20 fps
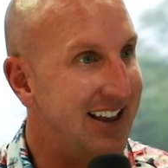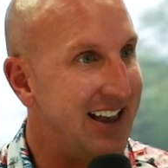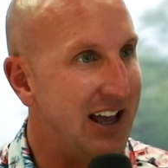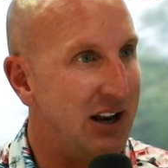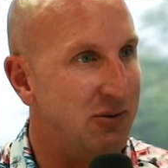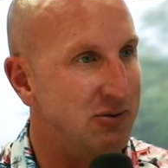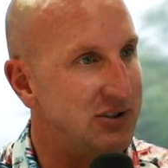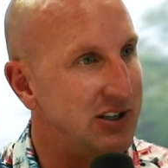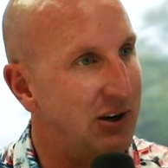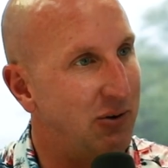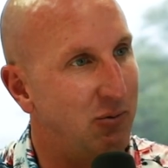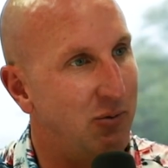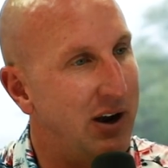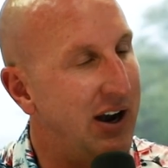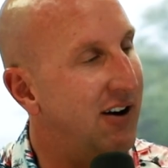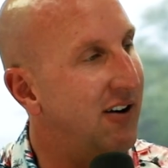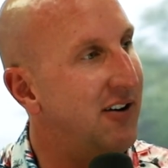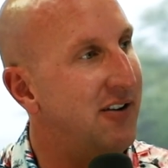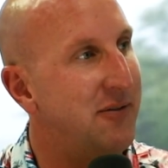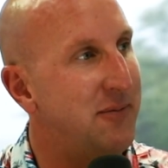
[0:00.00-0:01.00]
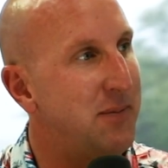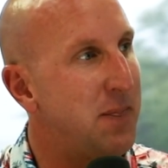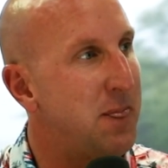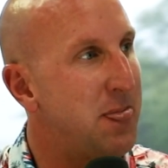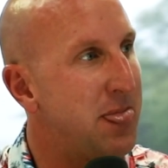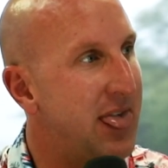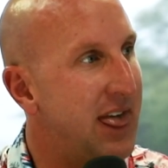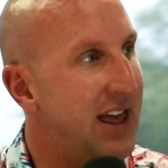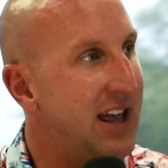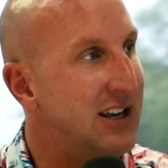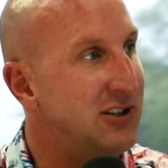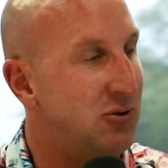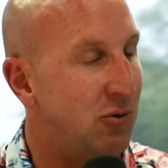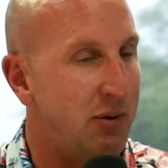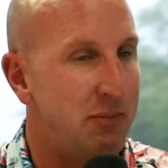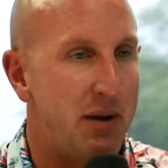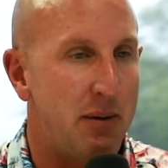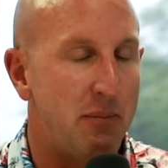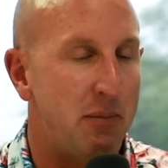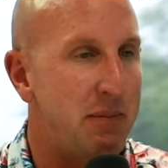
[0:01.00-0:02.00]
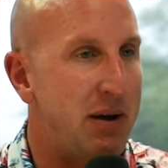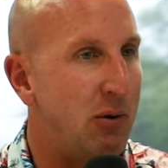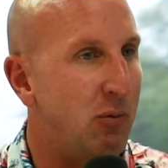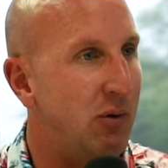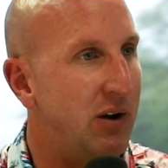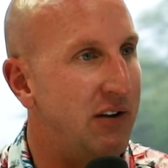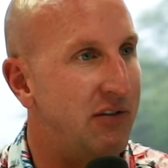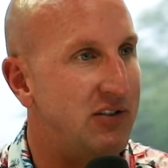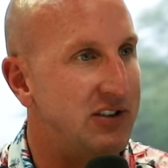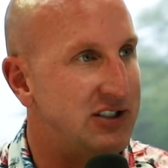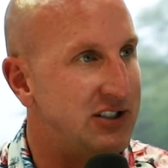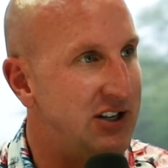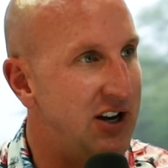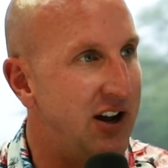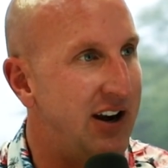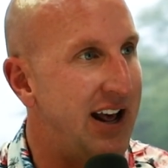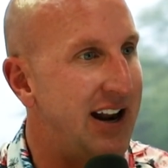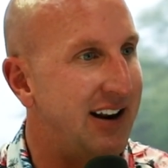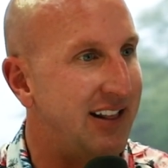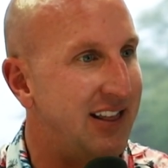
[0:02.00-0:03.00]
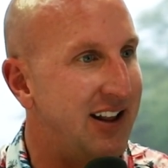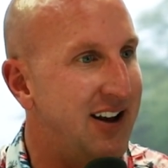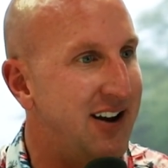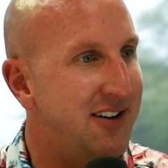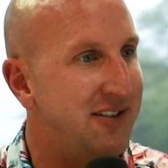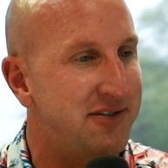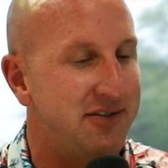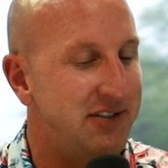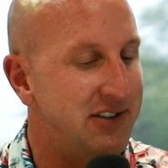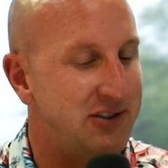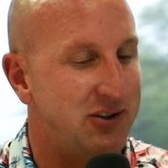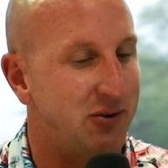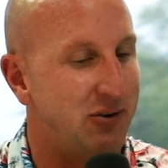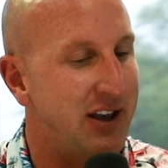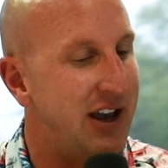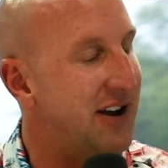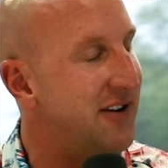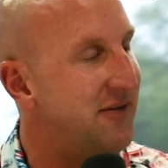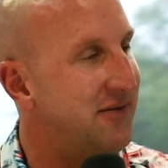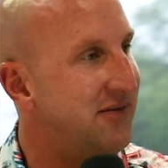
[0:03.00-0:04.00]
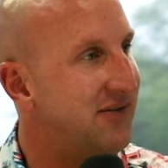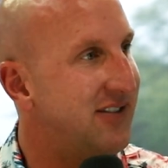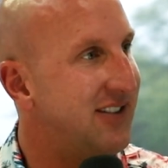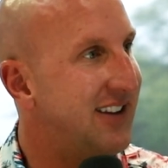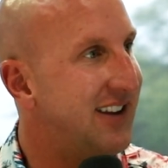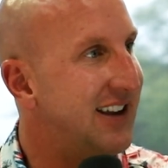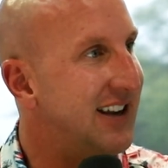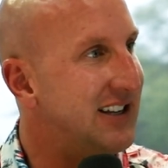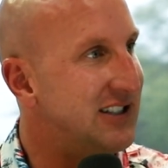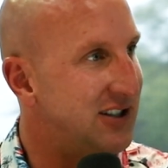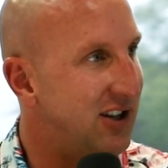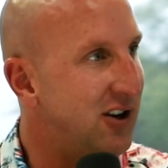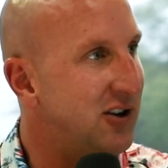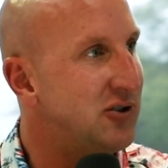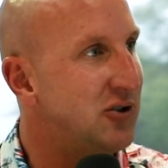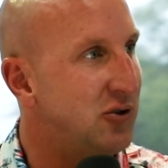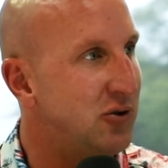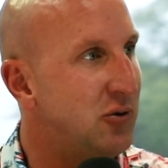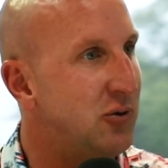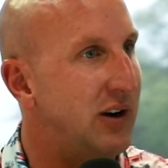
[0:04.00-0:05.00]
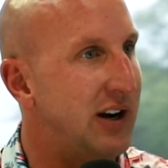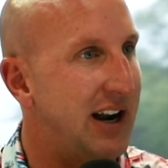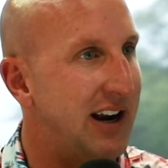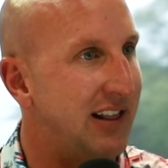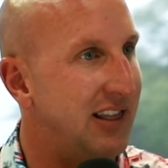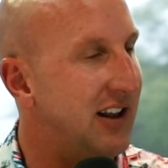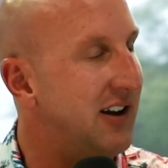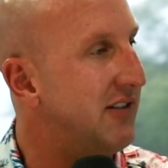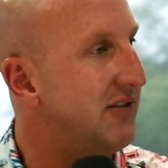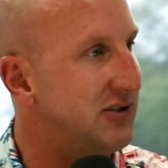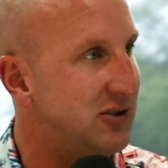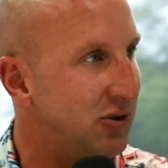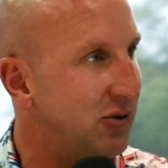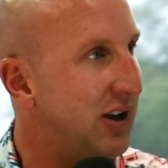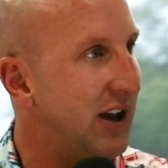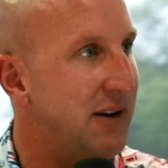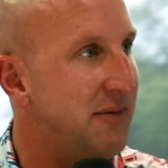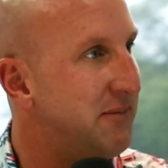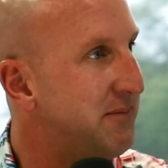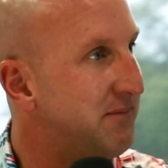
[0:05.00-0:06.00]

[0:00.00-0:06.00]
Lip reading: And it was like, wow. So remember, man, if it's done out of love, it's okay. As long as you're doing it out of love, it's okay.